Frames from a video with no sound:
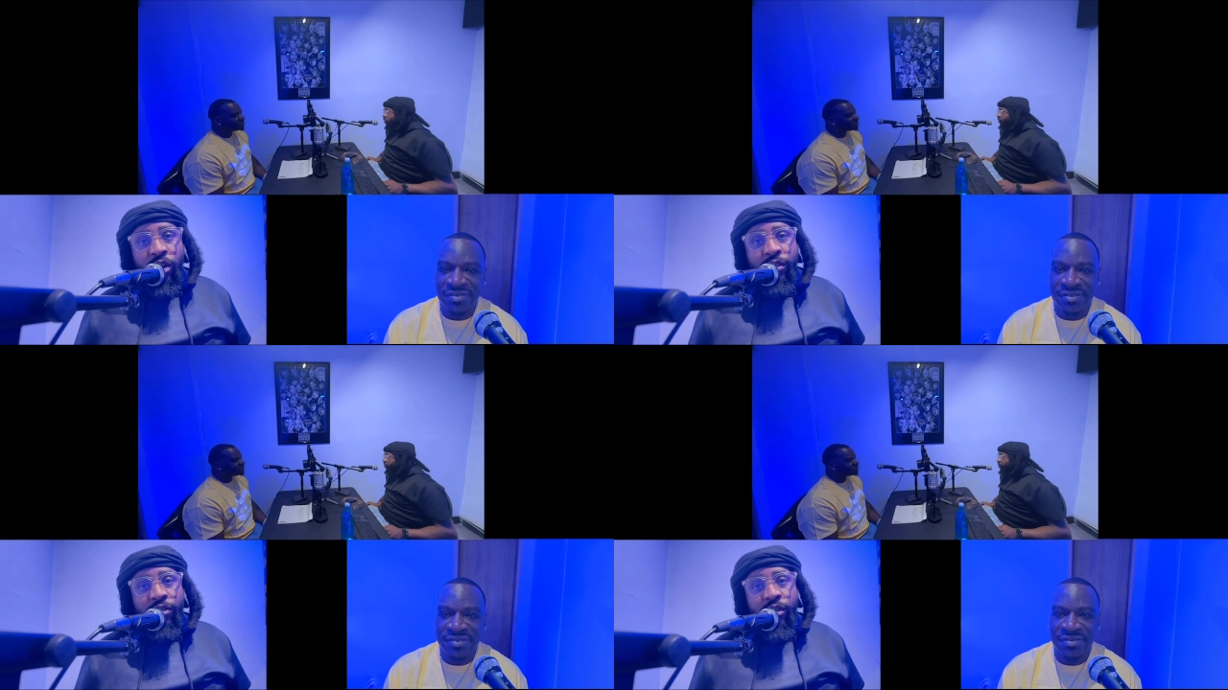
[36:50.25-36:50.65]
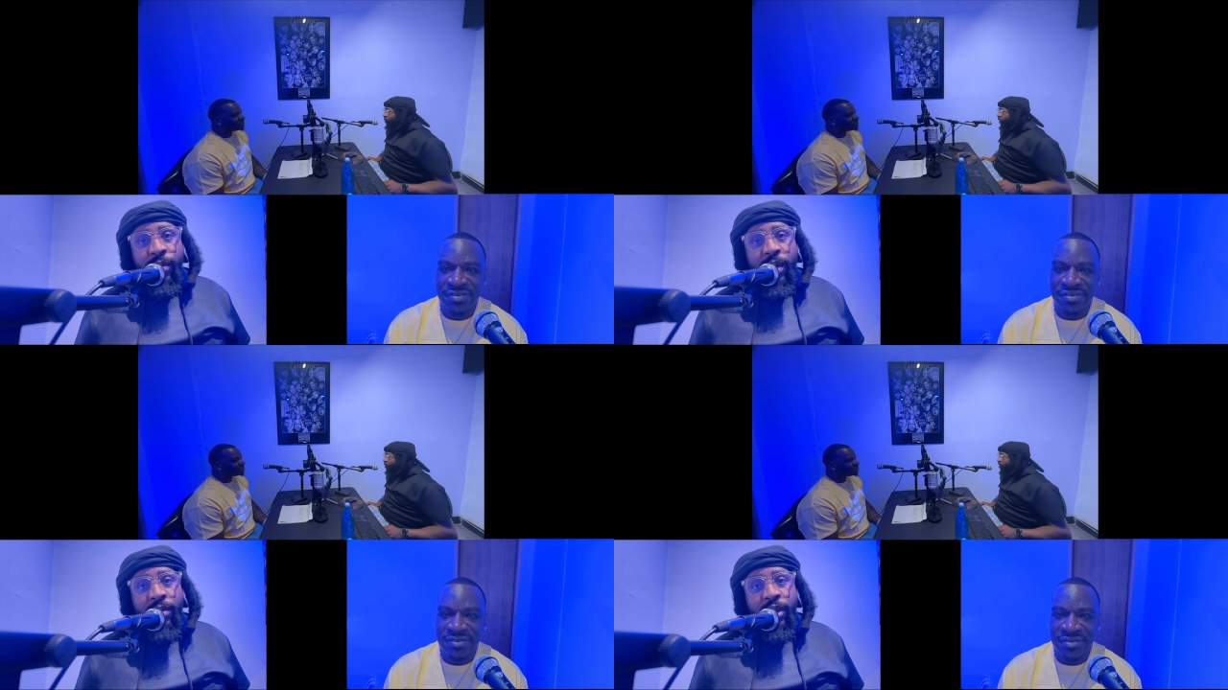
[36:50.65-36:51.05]
Speaker 1: for
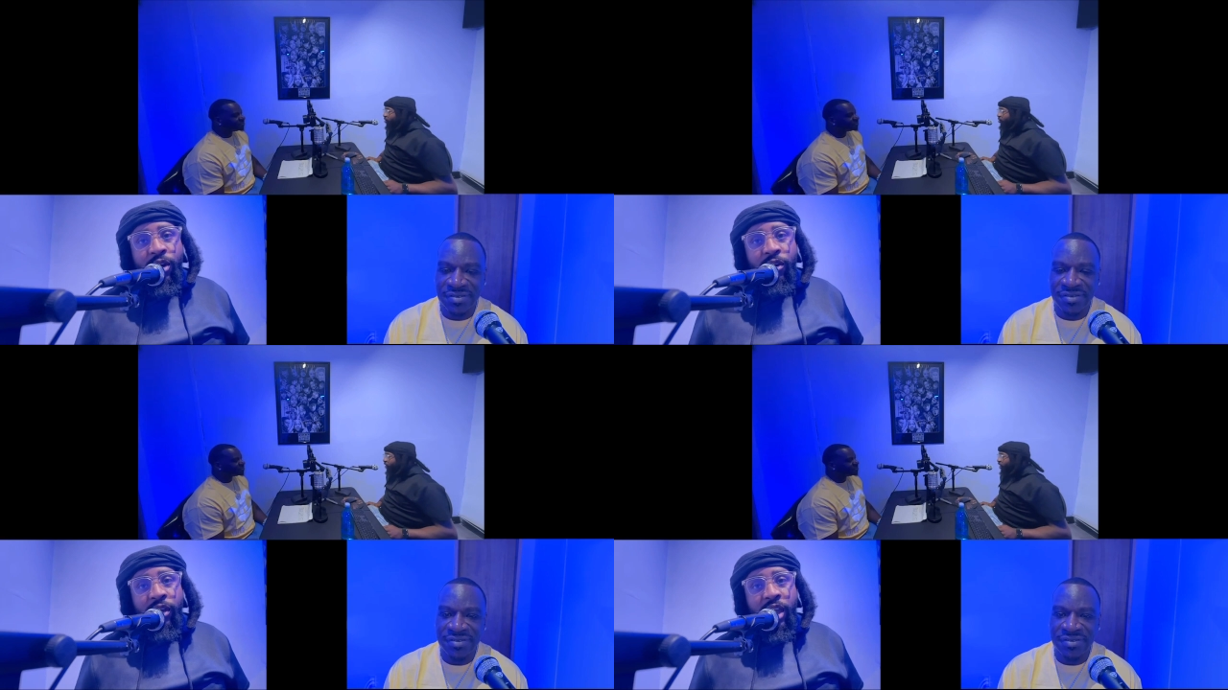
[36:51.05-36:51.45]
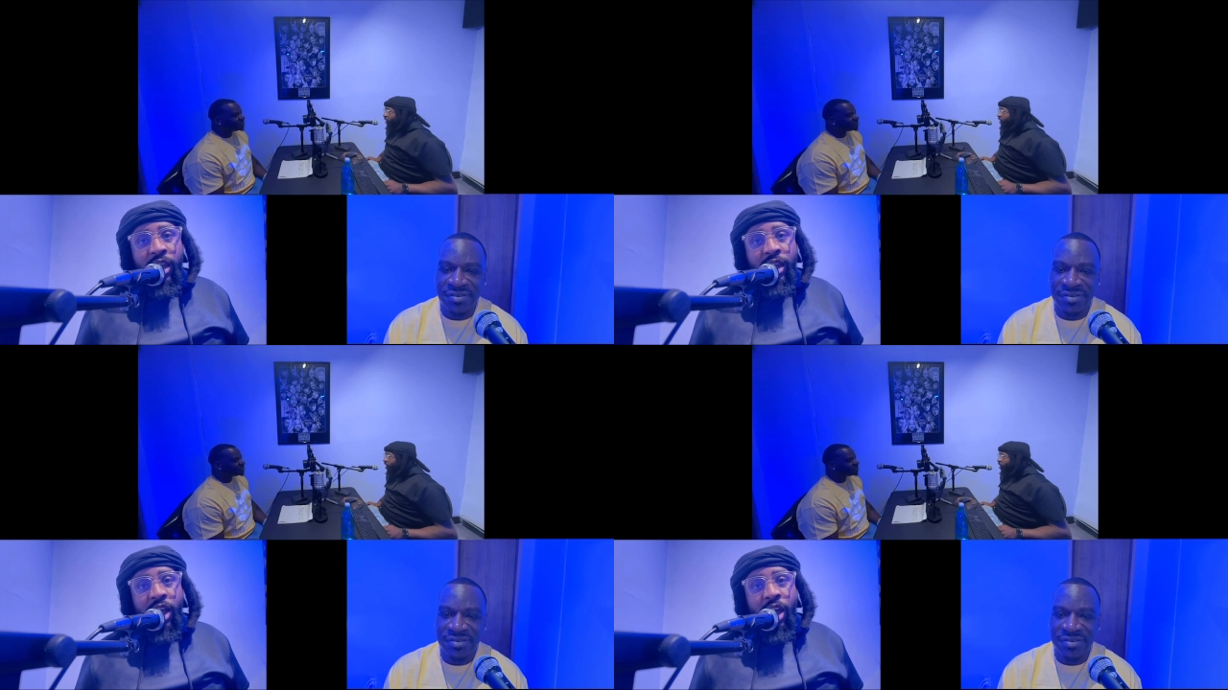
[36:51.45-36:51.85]
Baby
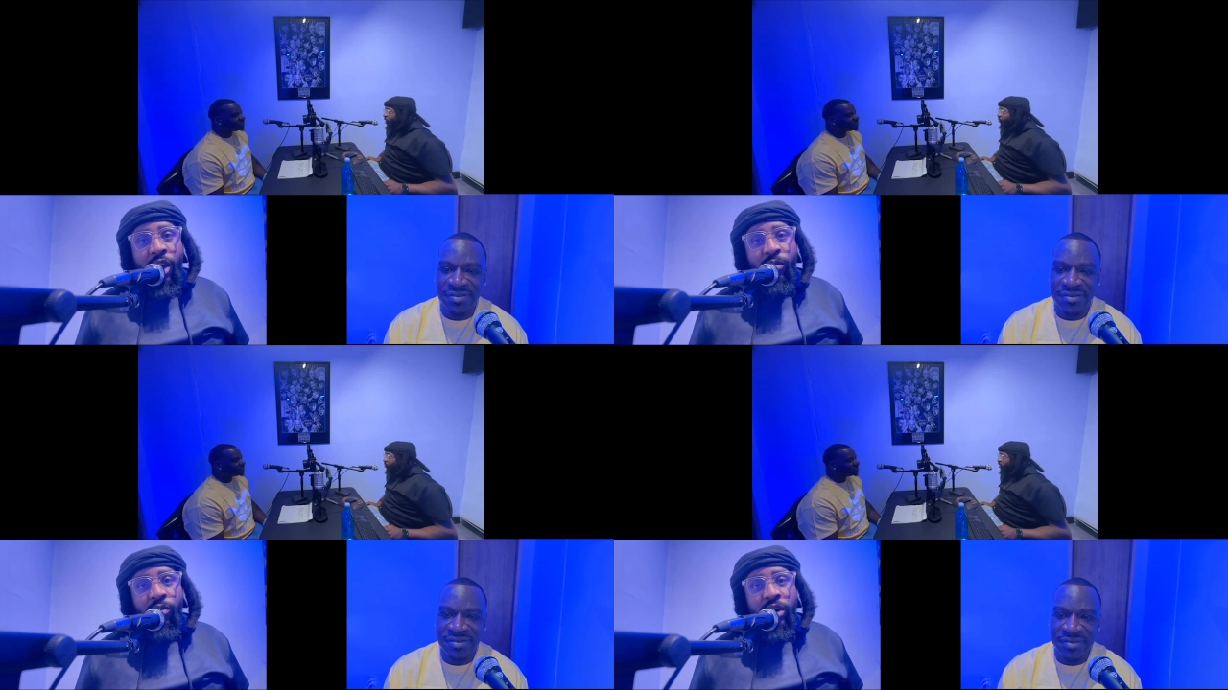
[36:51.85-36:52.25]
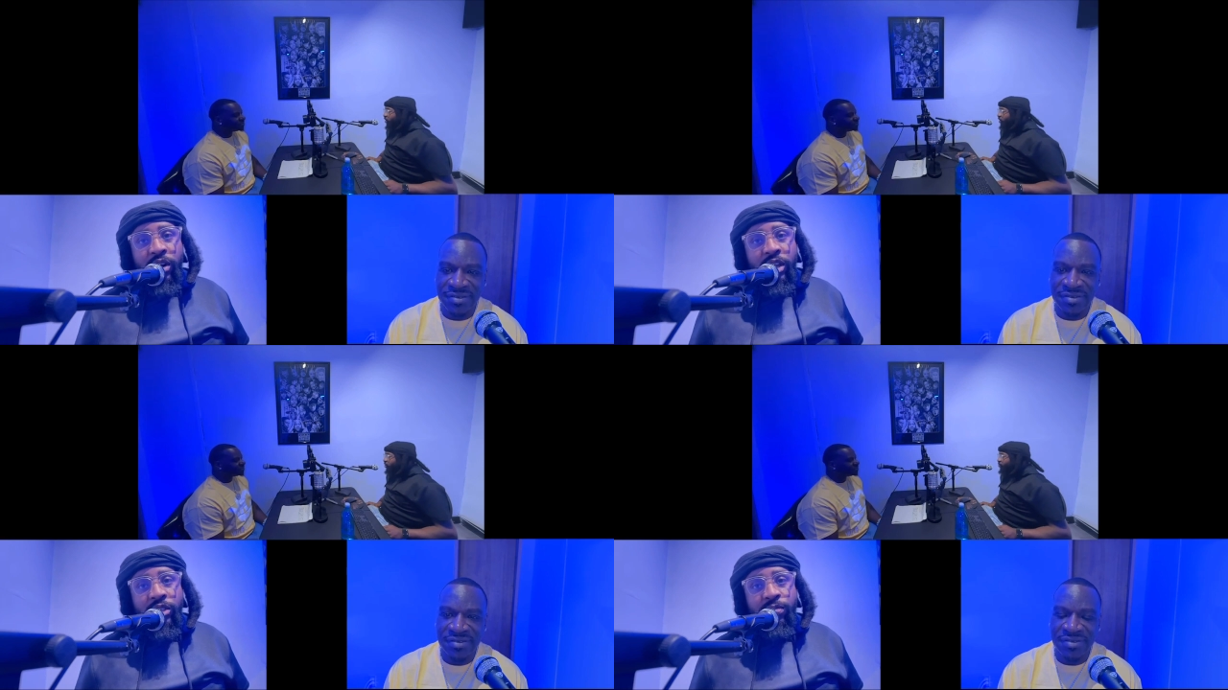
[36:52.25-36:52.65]
Cocaine album
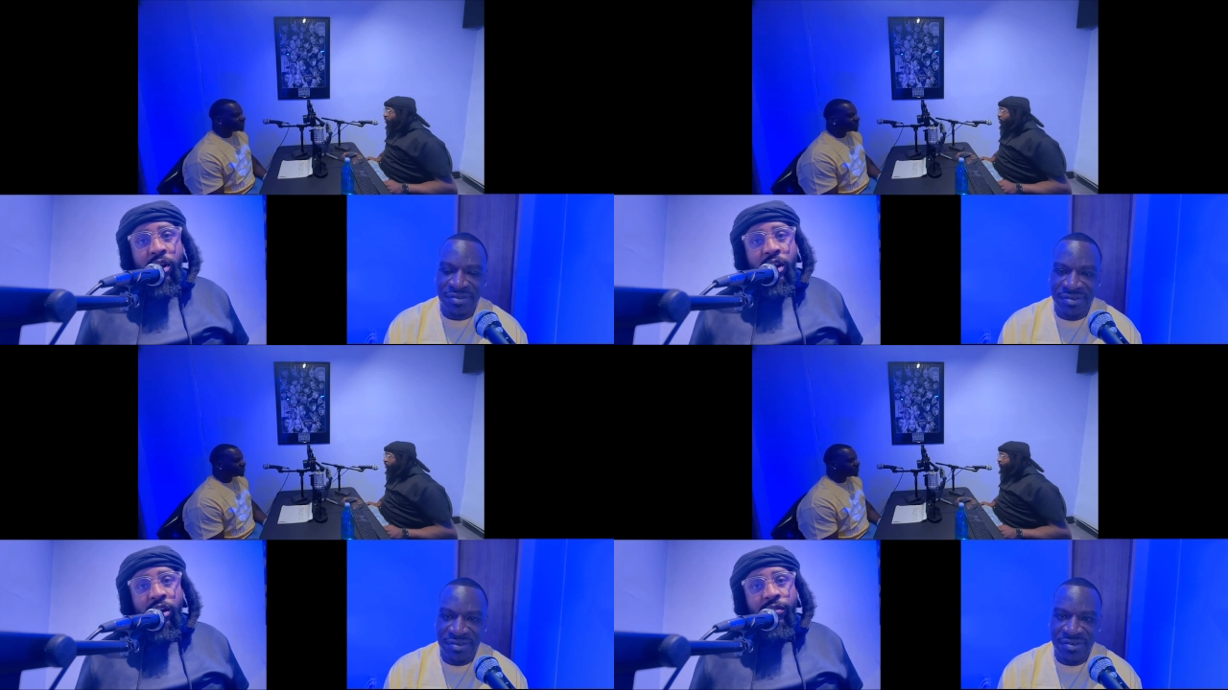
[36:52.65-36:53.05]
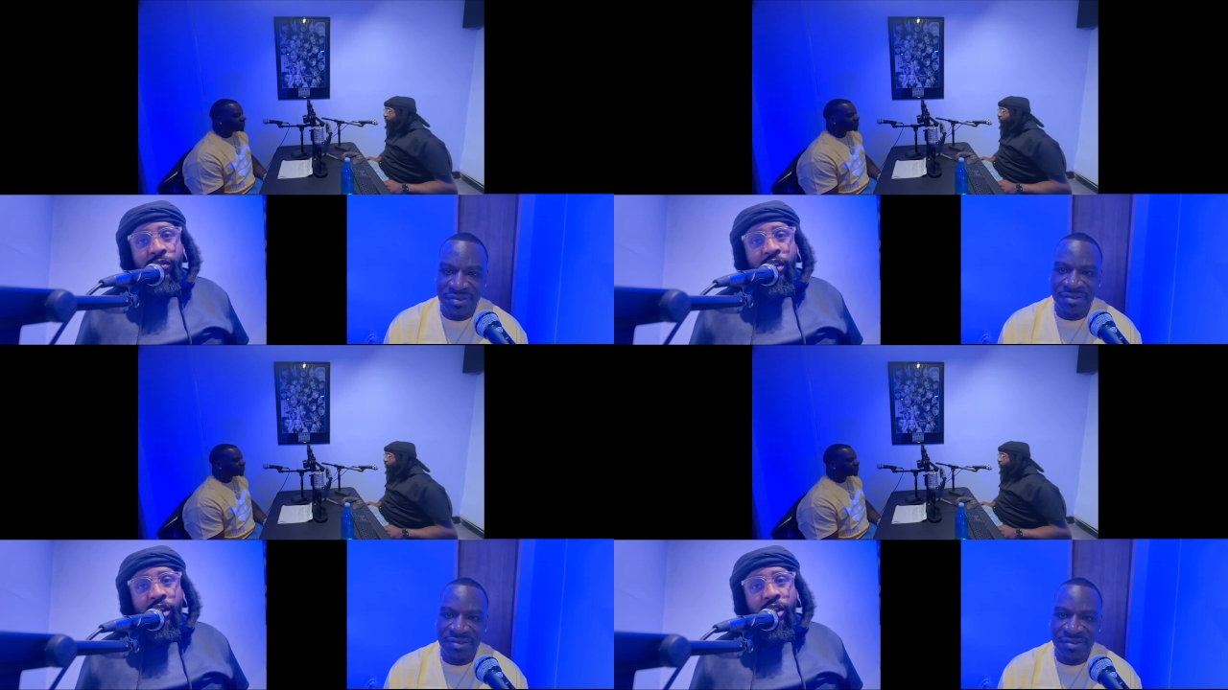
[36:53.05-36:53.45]
release party,
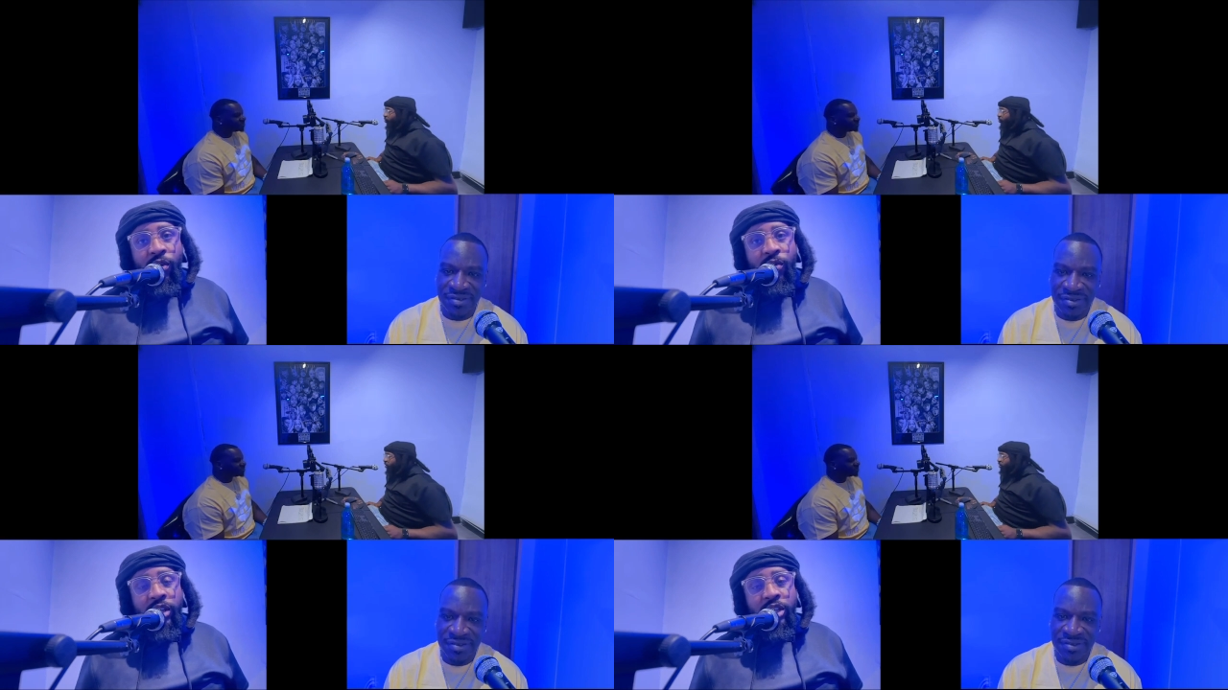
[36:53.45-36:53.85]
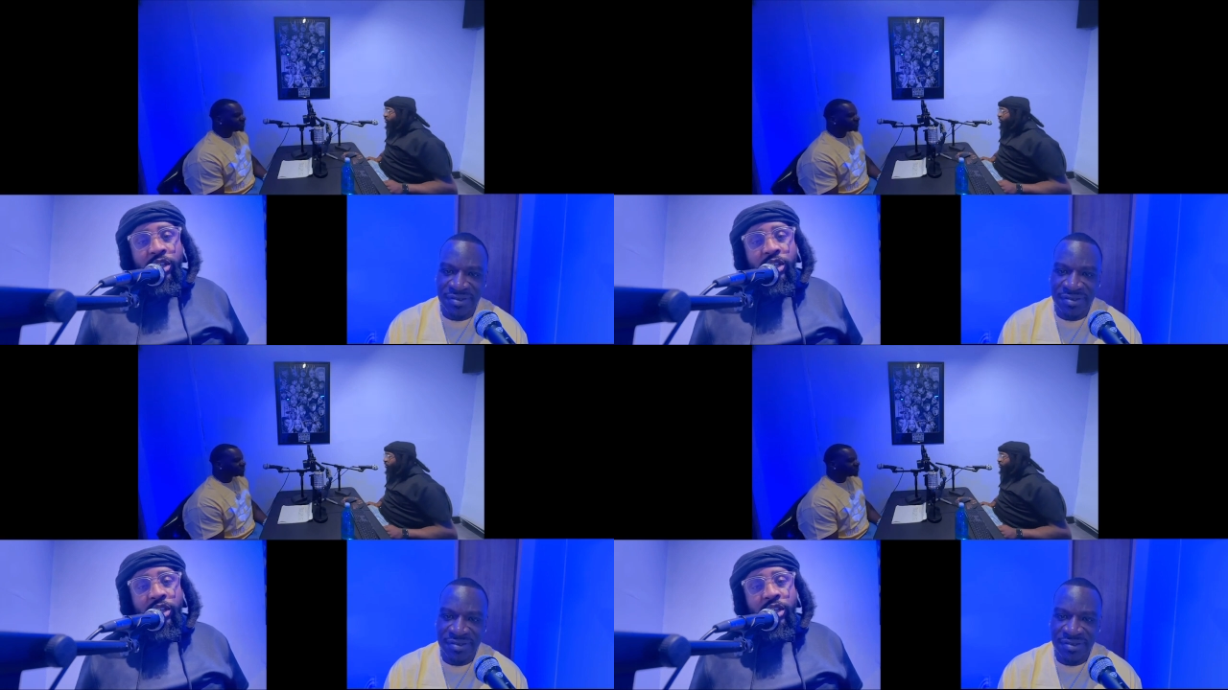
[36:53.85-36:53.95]
video release